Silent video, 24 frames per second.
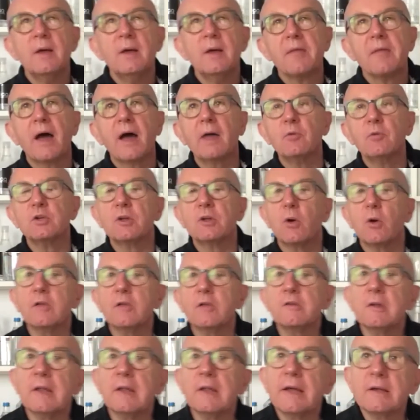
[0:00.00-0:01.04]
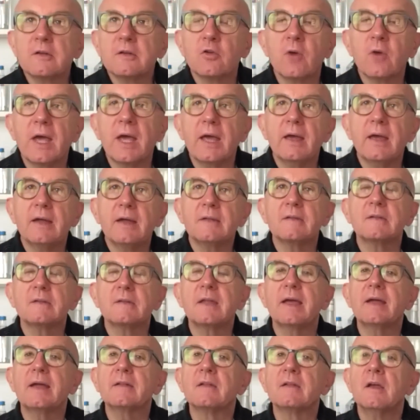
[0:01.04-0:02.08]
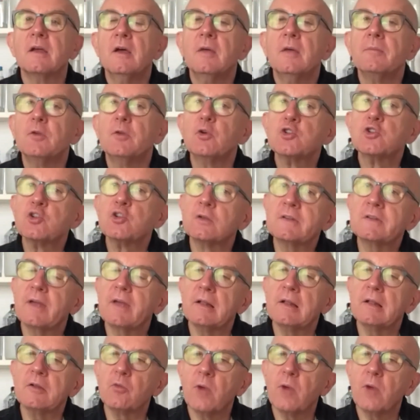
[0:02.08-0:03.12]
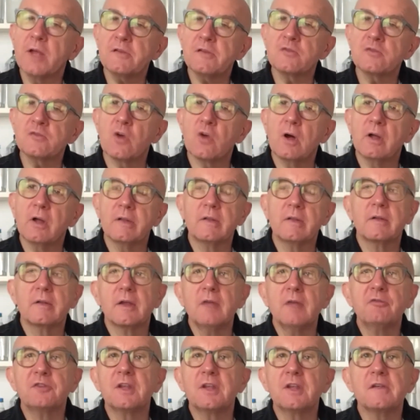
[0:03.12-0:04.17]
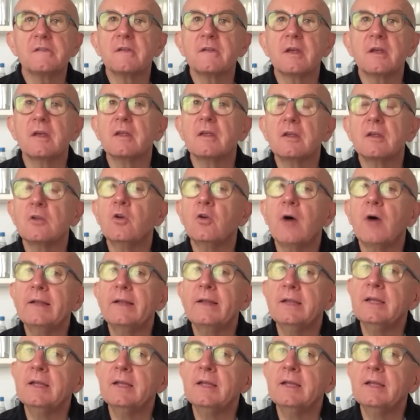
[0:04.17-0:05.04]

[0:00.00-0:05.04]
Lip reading: I would also like to add that you should tell the restaurant if they say, I need